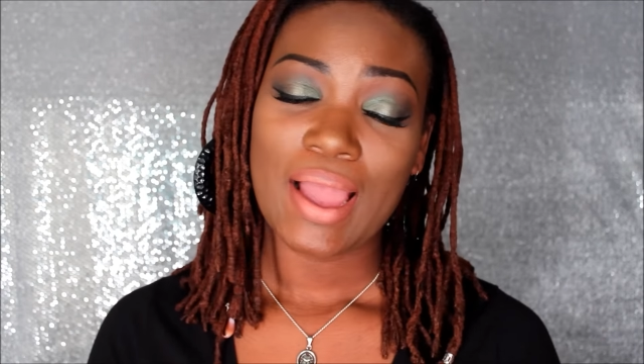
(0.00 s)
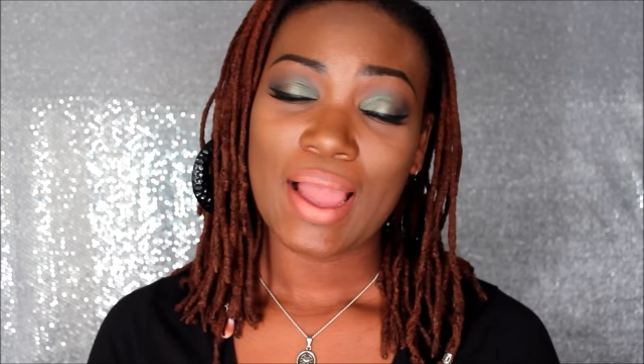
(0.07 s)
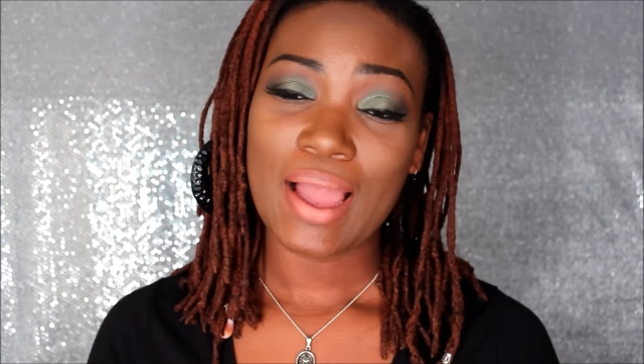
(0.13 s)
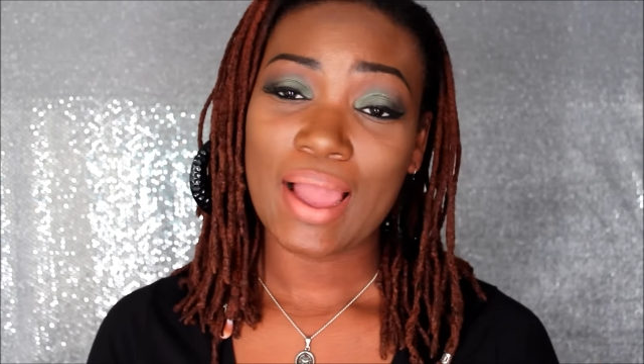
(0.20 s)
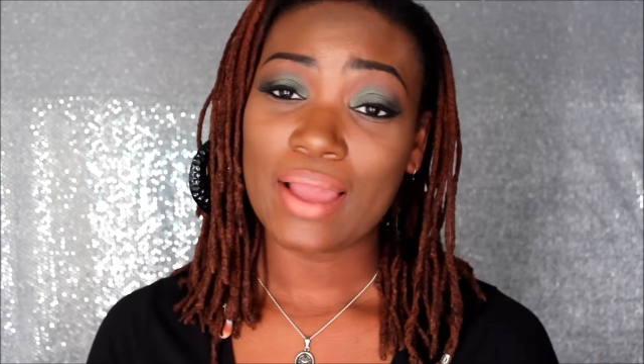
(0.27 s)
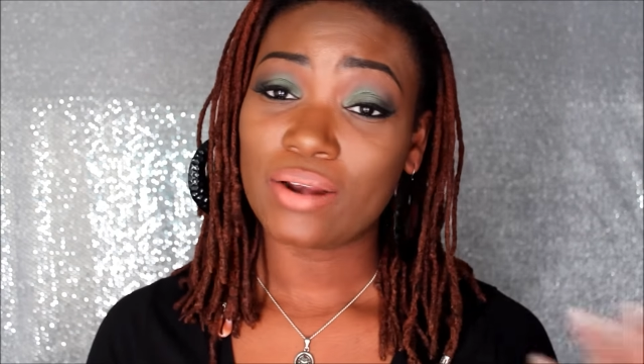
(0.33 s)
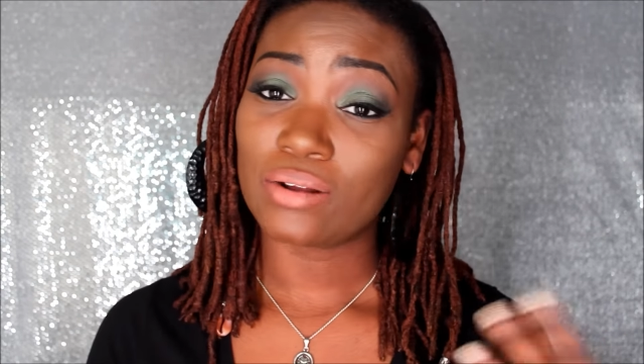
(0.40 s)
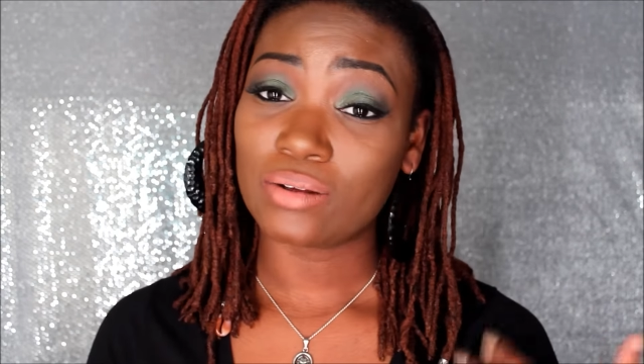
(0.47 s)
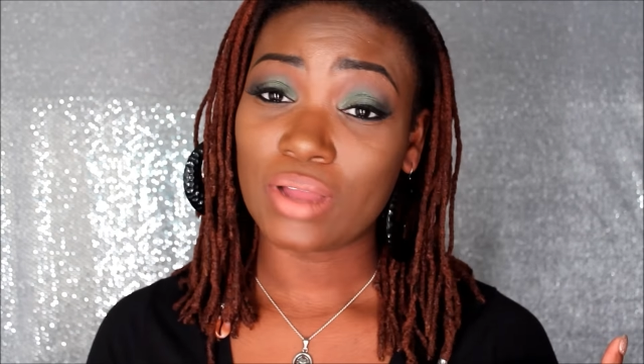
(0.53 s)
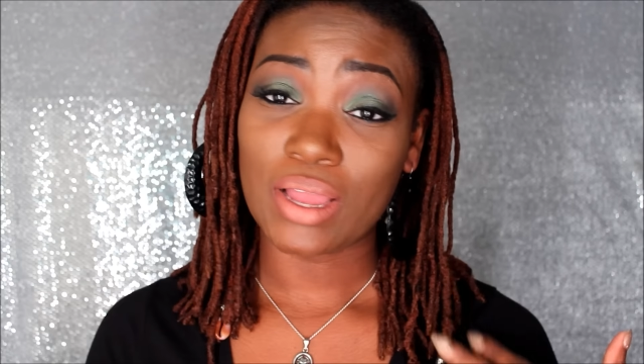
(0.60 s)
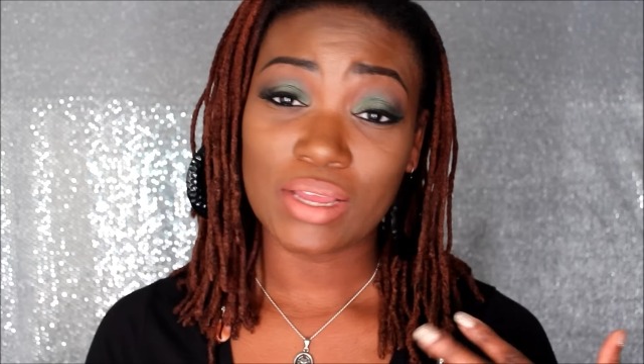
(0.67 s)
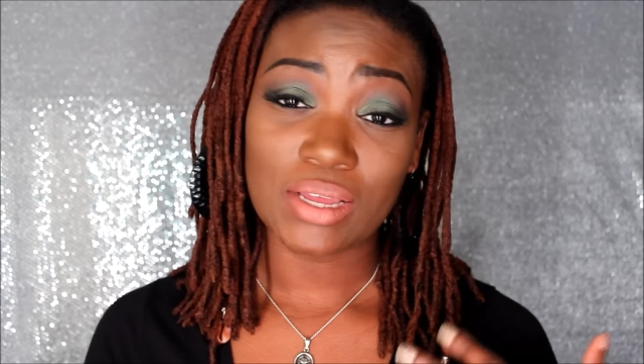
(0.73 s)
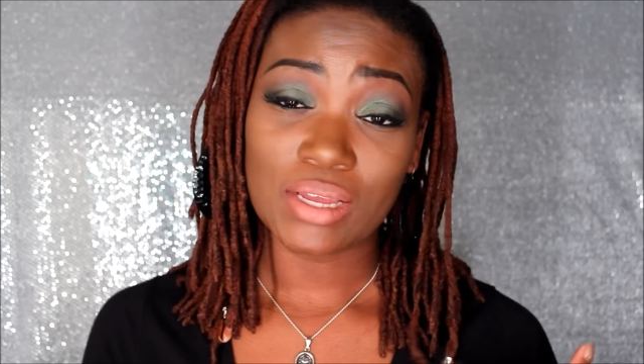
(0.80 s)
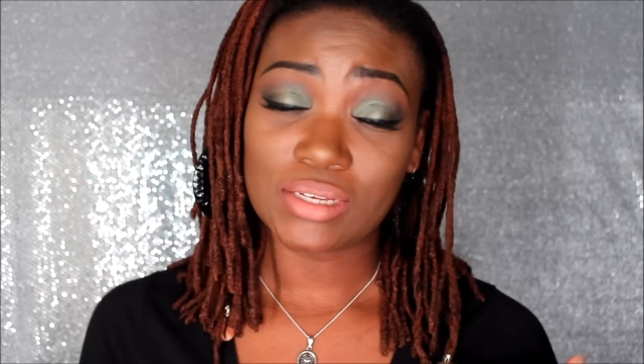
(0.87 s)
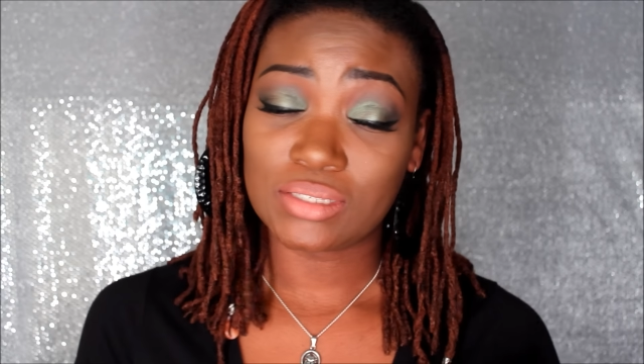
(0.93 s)

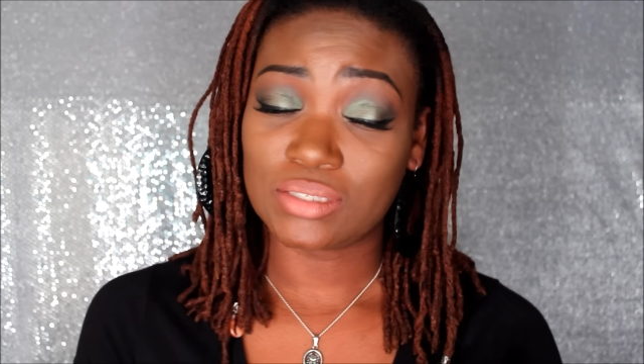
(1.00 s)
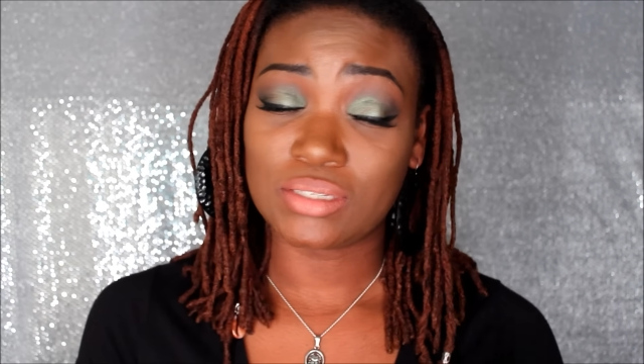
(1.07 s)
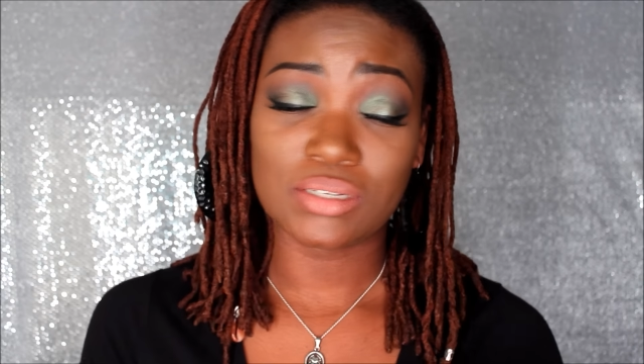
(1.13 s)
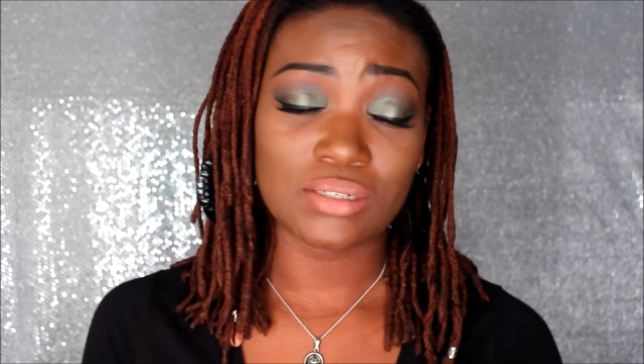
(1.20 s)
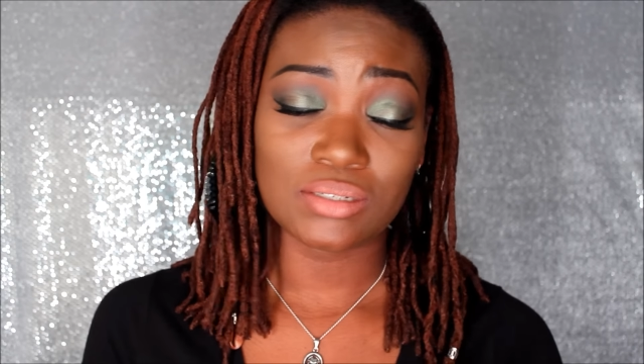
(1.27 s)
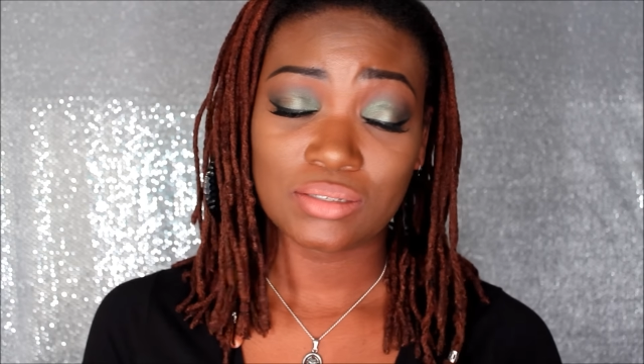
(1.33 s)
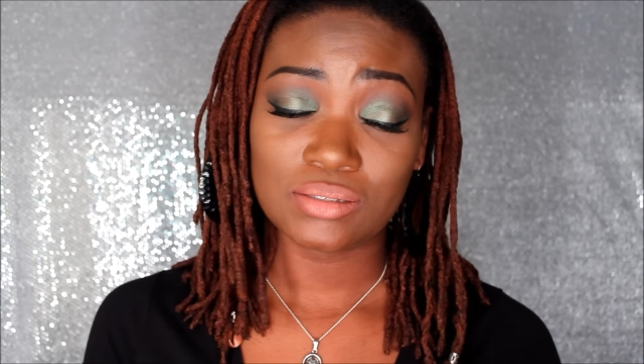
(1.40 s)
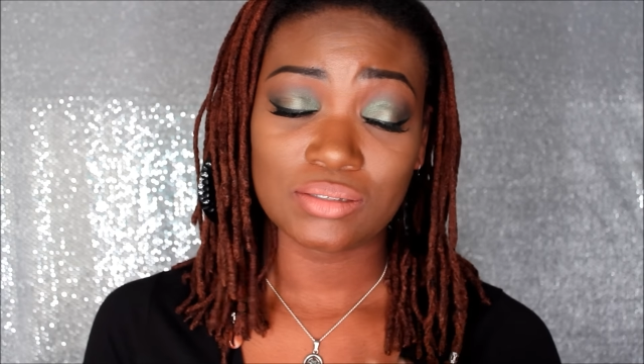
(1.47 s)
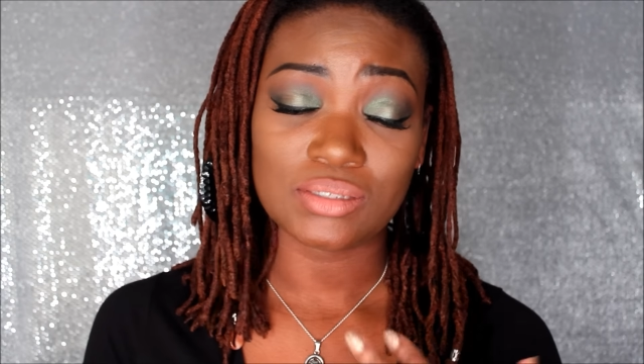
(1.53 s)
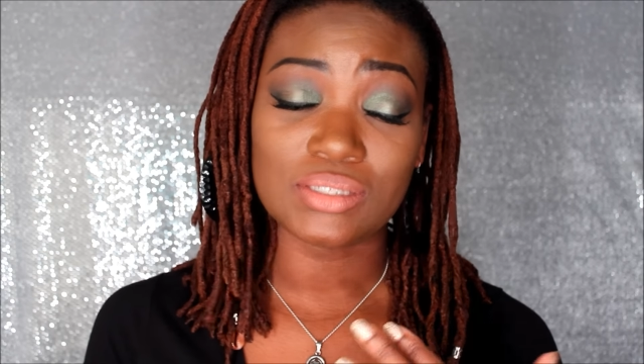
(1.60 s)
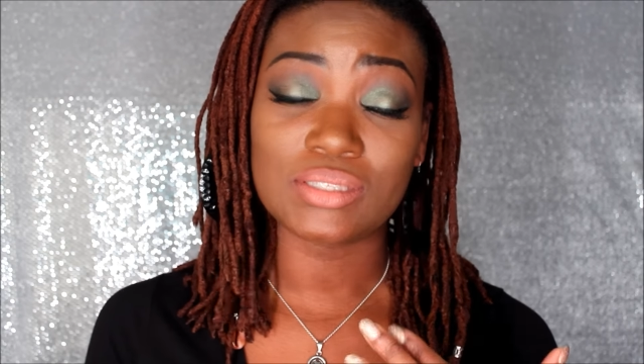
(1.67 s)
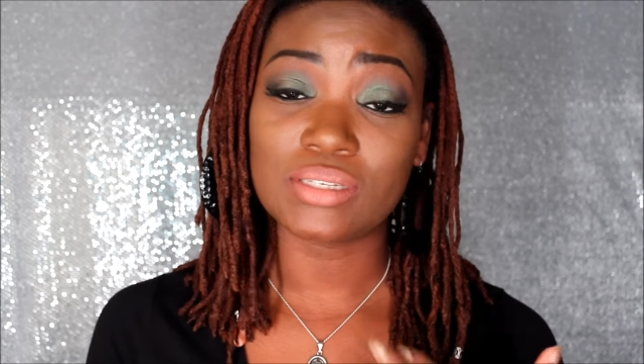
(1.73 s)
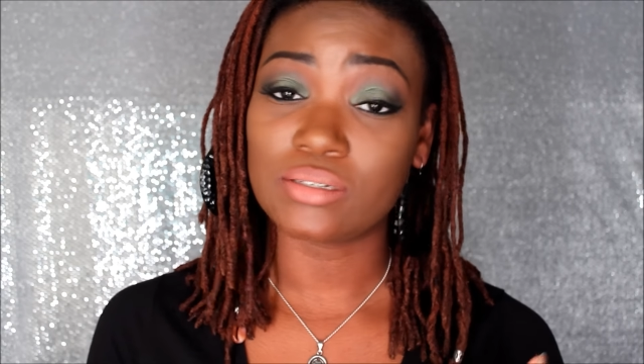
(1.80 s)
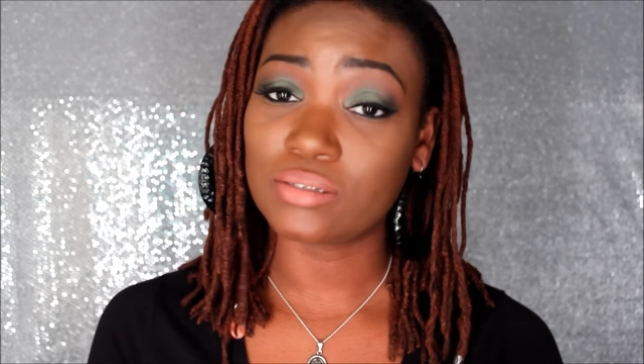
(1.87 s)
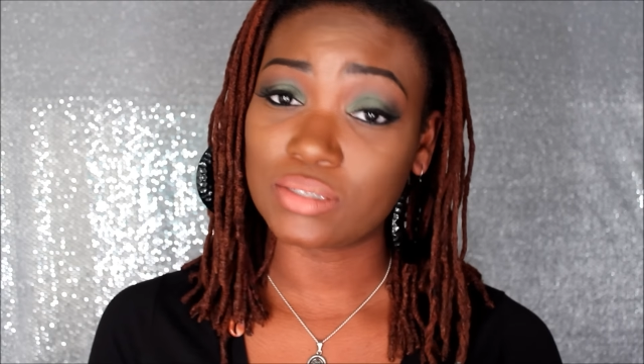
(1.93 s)
I still
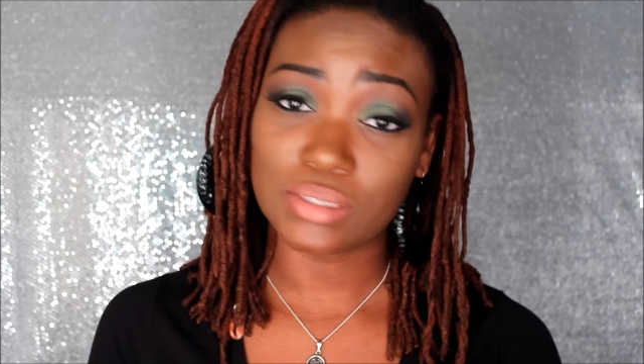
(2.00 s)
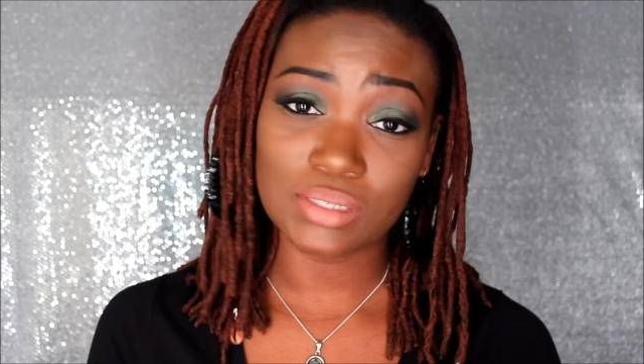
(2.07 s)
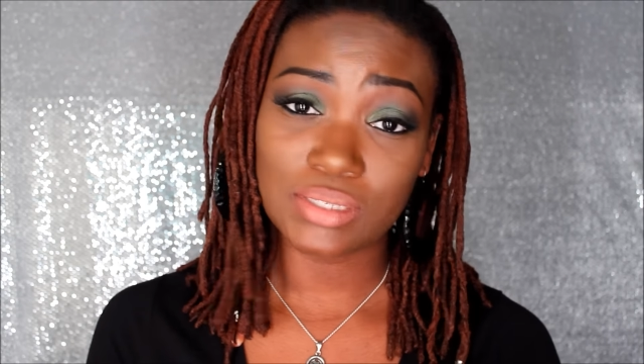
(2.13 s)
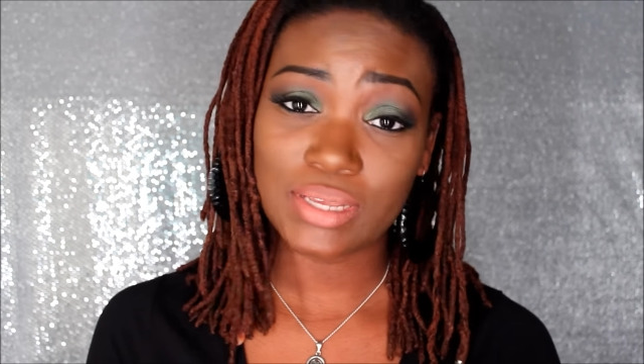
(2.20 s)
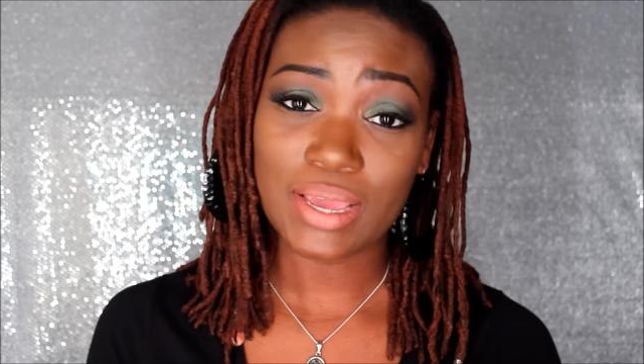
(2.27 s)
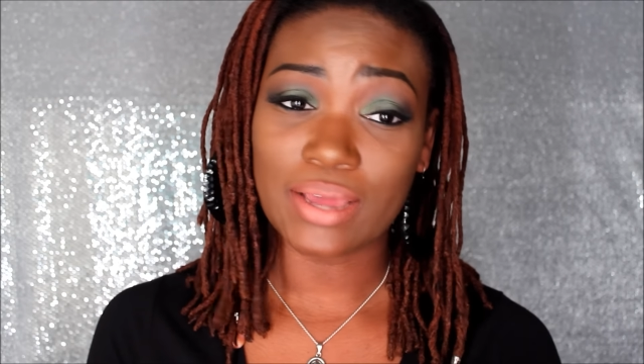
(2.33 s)
to this day,